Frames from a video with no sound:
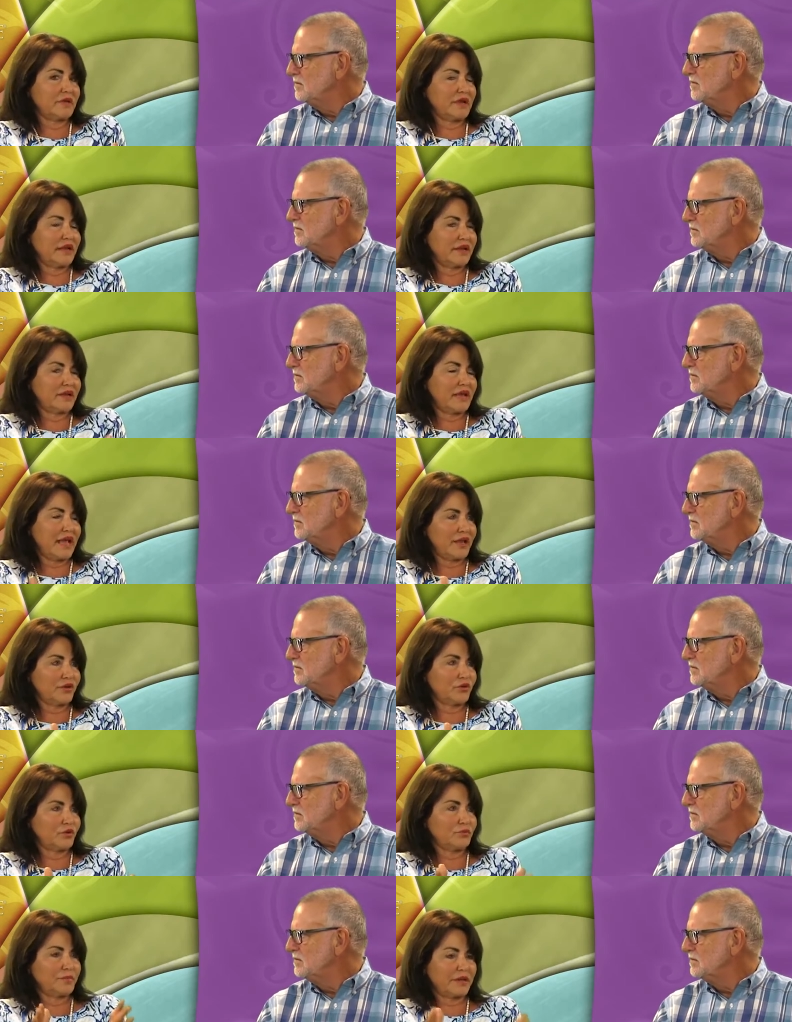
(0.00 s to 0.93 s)
Speaker 1: and
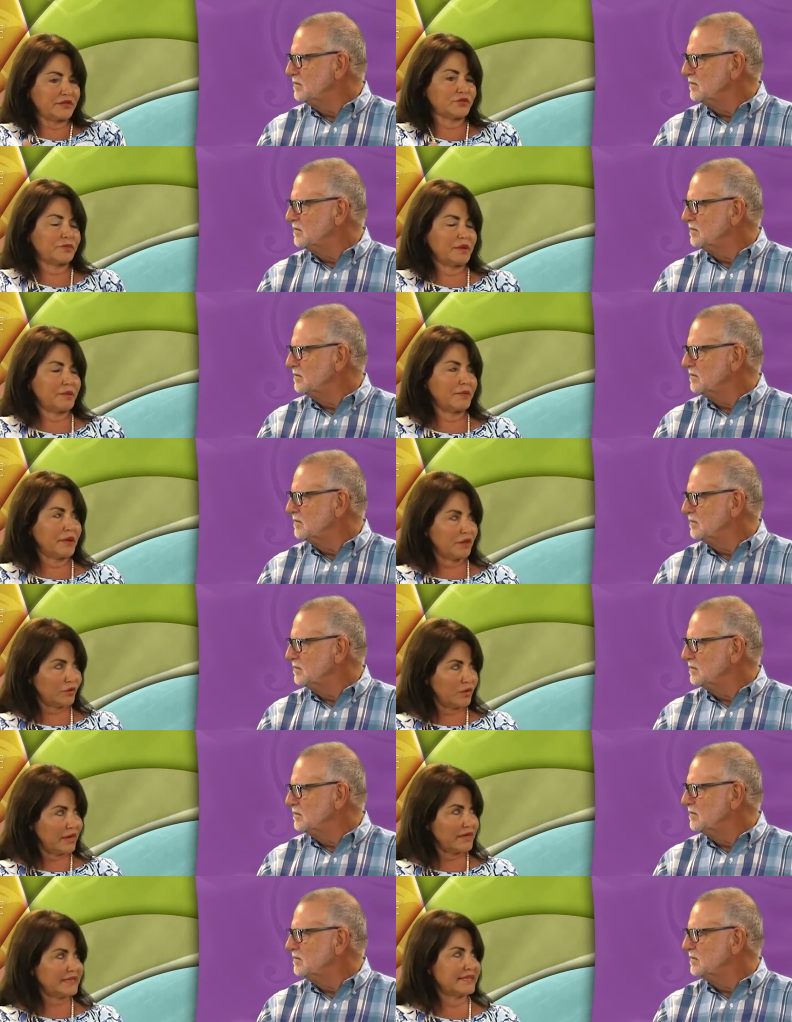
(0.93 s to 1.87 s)
and your basal
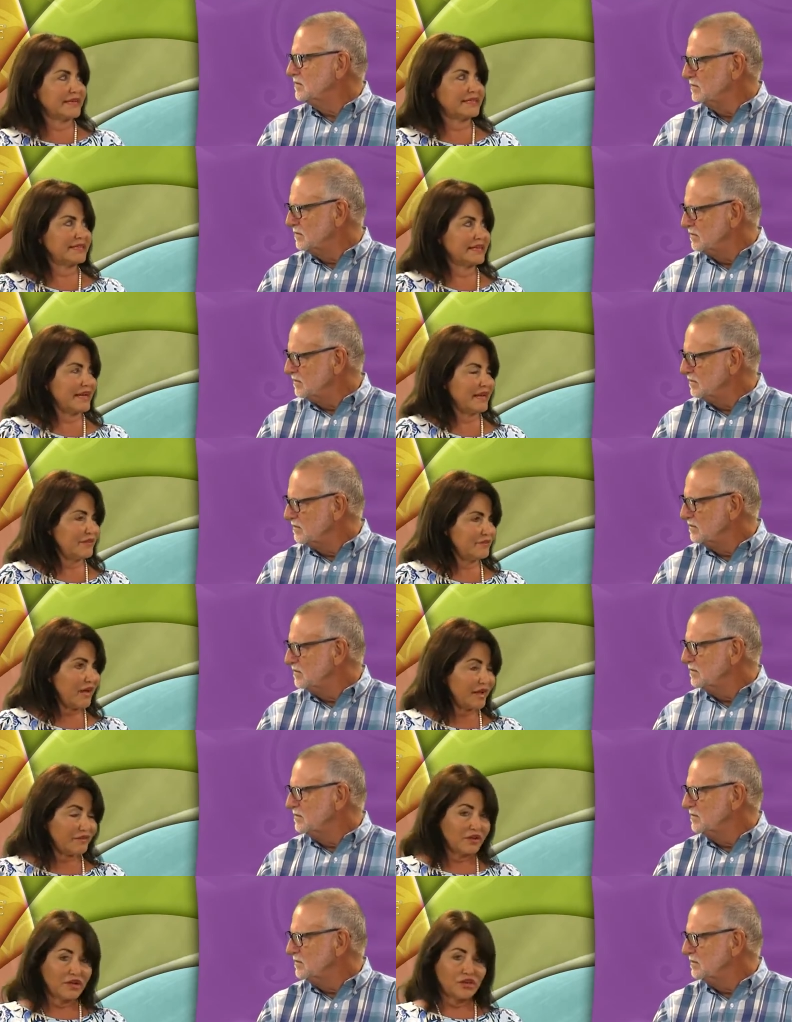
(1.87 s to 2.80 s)
metabolic rate is
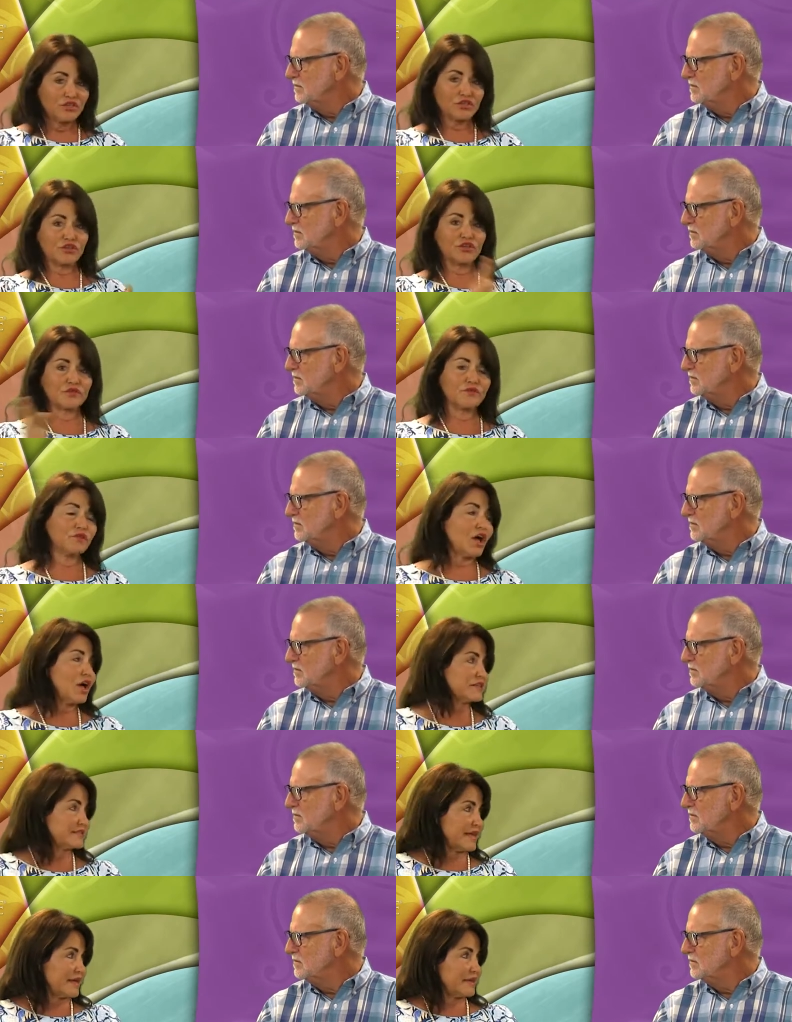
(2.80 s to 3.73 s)
1885. So you've
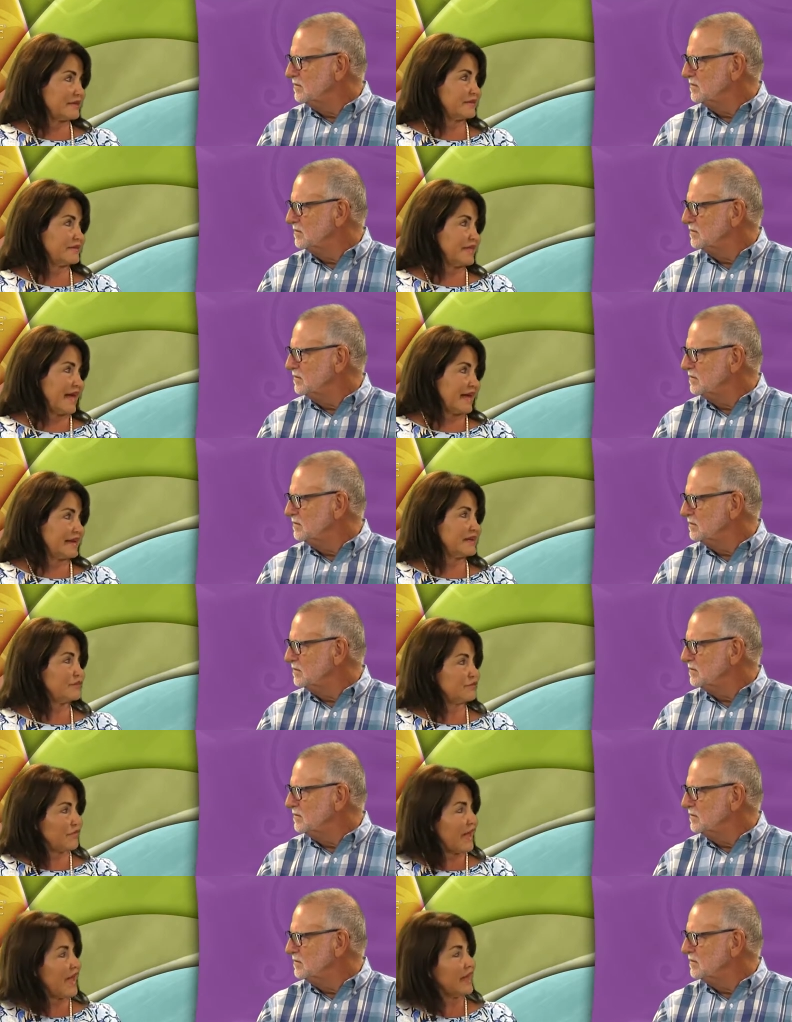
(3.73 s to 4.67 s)
lost that that
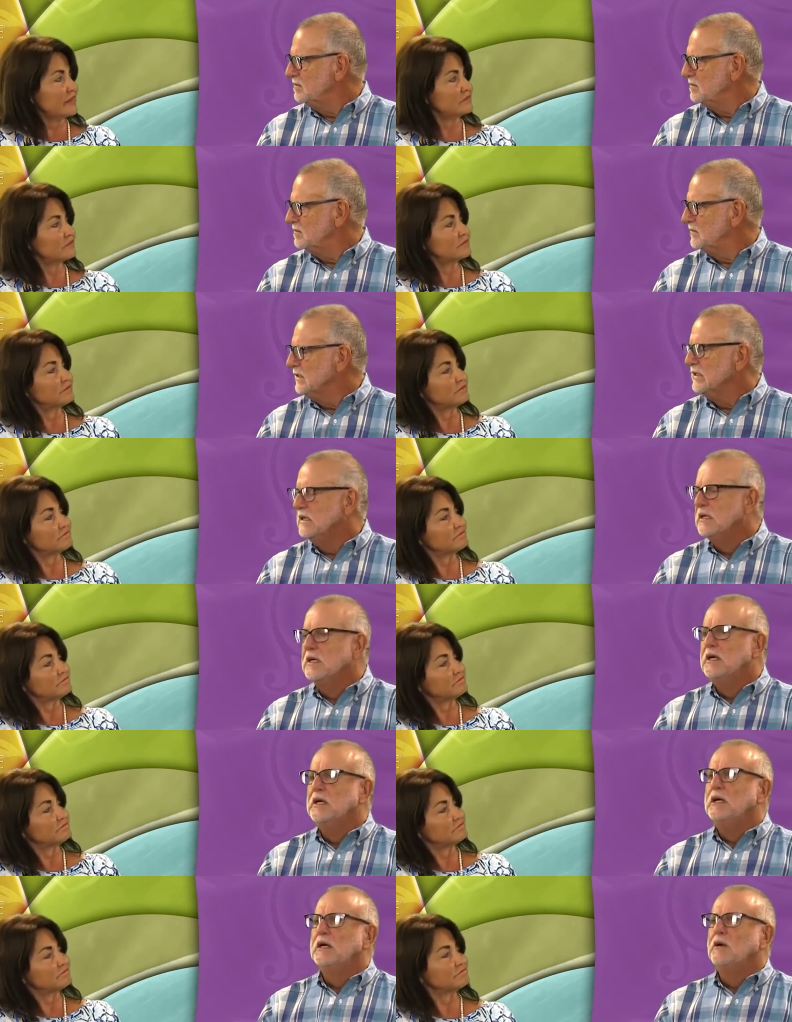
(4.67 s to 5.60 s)
in fat.
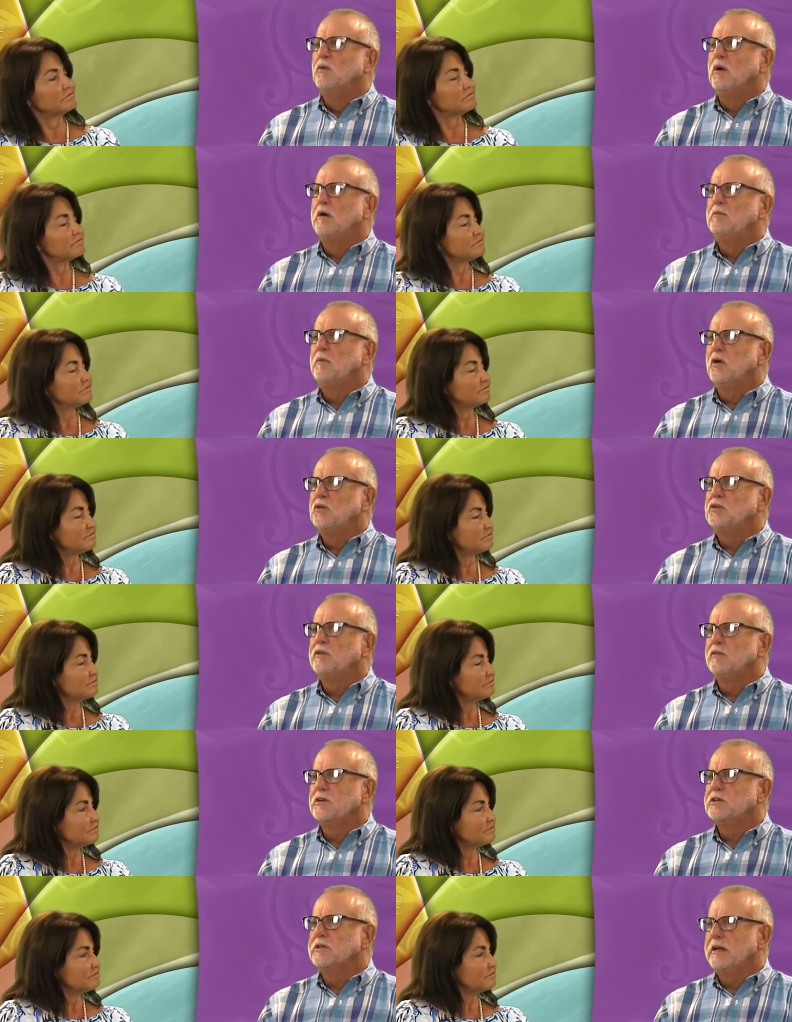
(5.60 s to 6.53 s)
Speaker 2: Well, and most
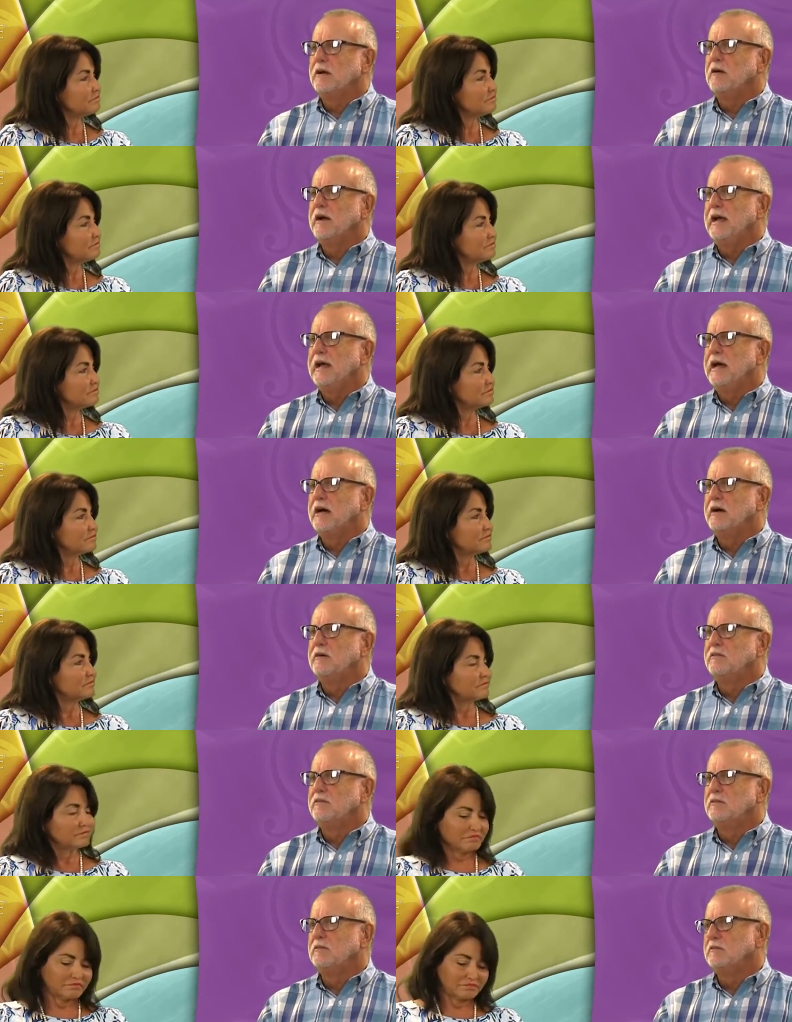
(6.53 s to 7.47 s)
of us now
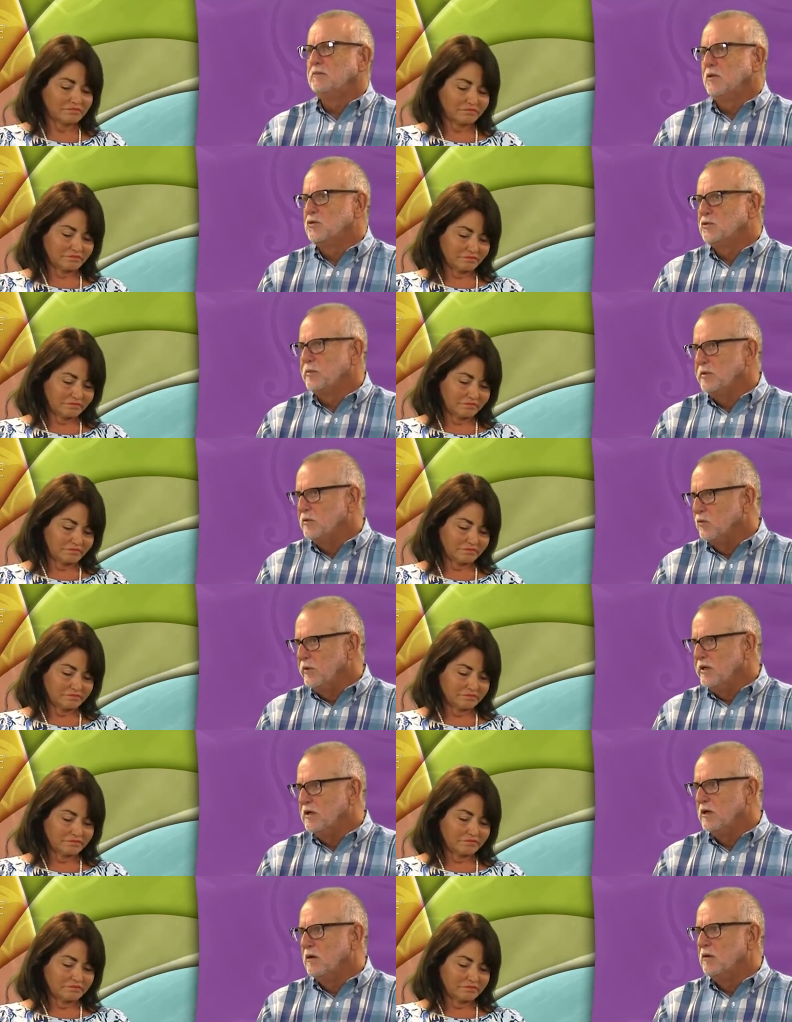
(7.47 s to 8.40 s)
have, most of the people
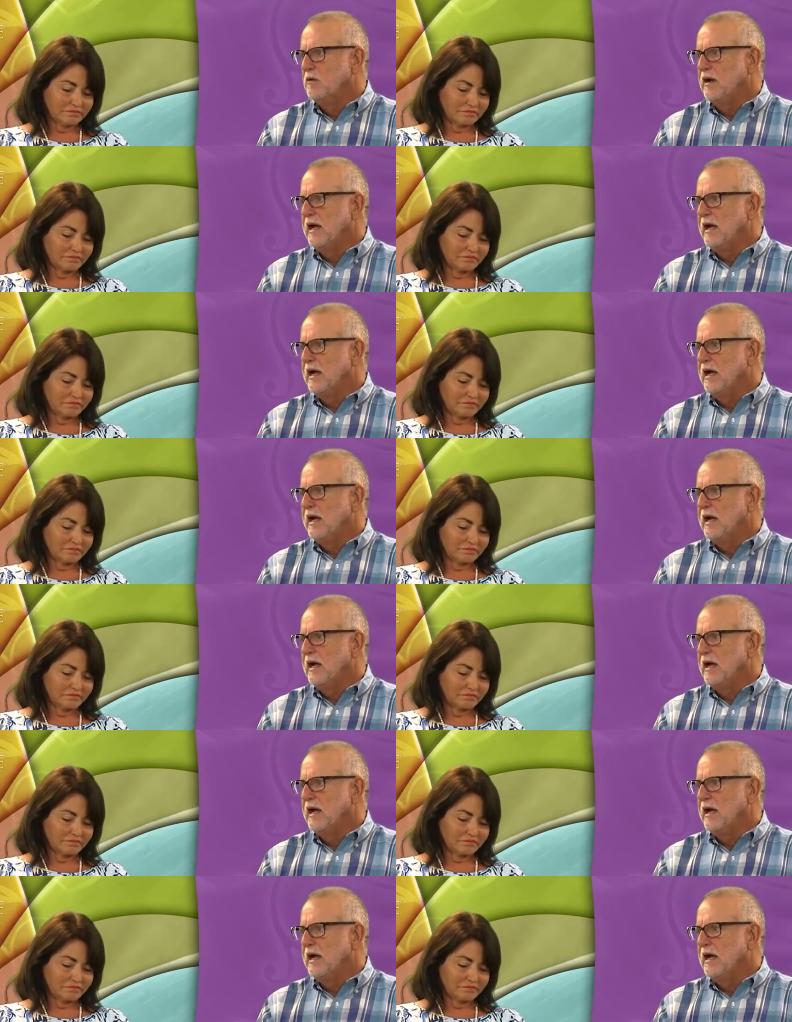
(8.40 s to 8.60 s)
we know